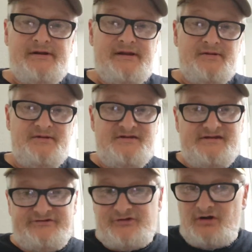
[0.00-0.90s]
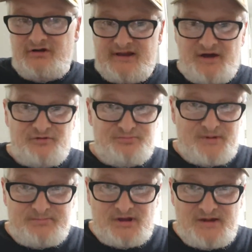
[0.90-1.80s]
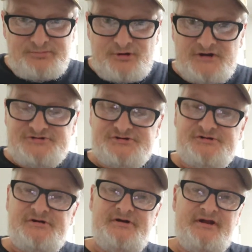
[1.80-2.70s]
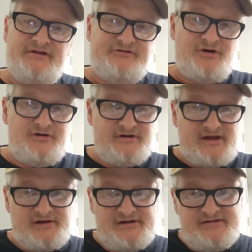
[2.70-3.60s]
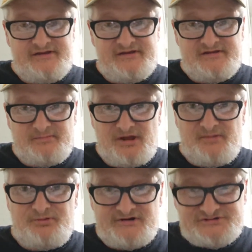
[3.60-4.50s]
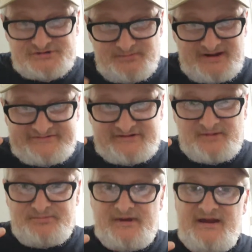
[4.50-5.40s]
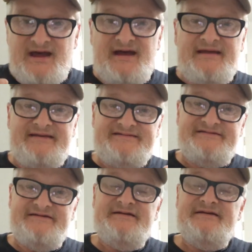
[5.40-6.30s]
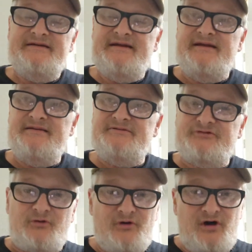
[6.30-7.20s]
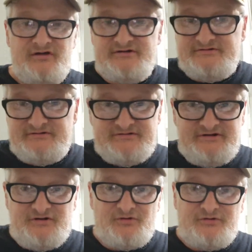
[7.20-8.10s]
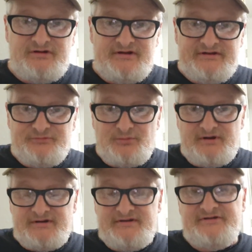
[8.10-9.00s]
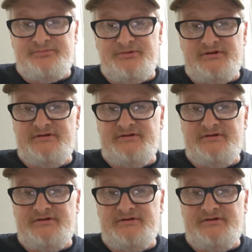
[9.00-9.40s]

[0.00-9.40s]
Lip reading: It started out with my blood pressure. And then the blood pressure messed up my eyes, and so on. And it is what it is. But